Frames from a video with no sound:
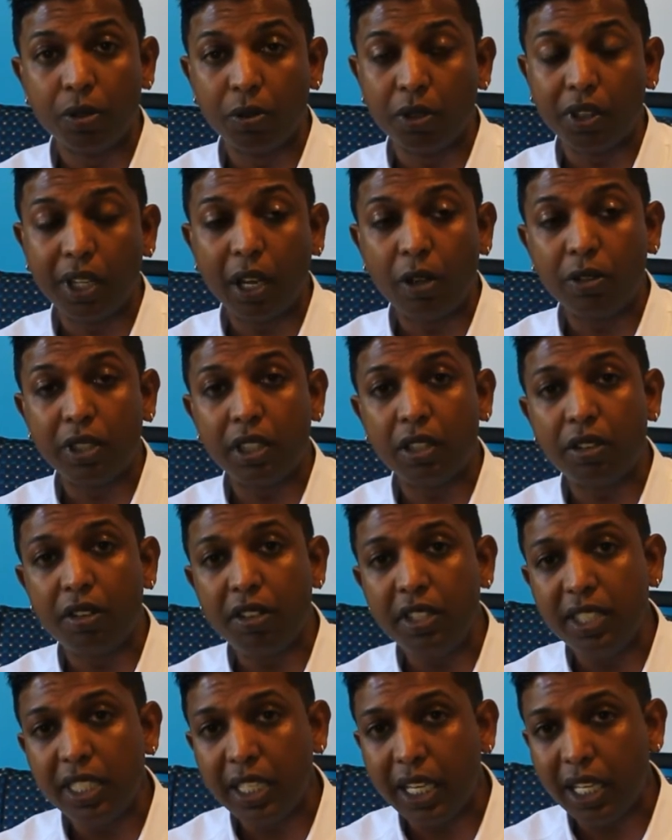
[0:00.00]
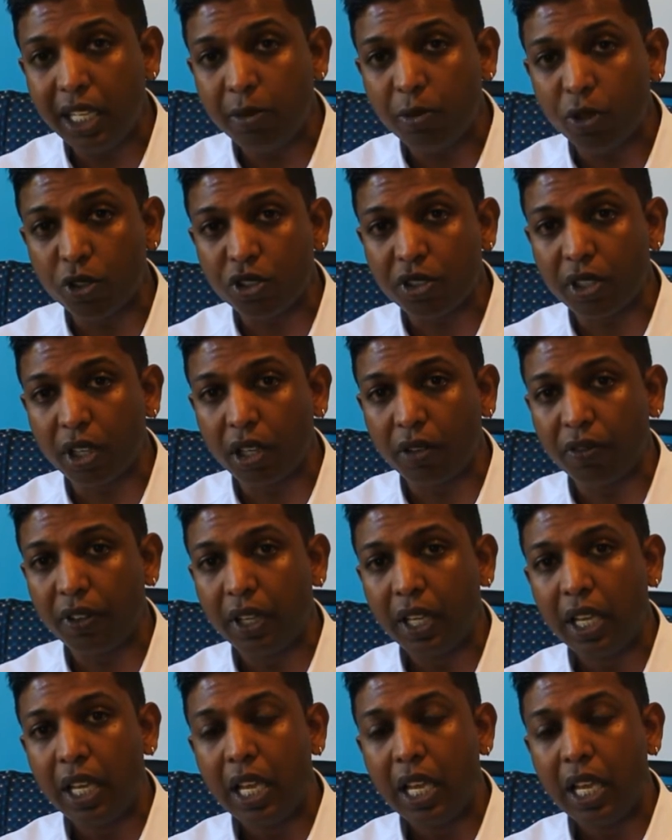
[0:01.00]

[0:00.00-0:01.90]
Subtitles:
without increasing any more staff,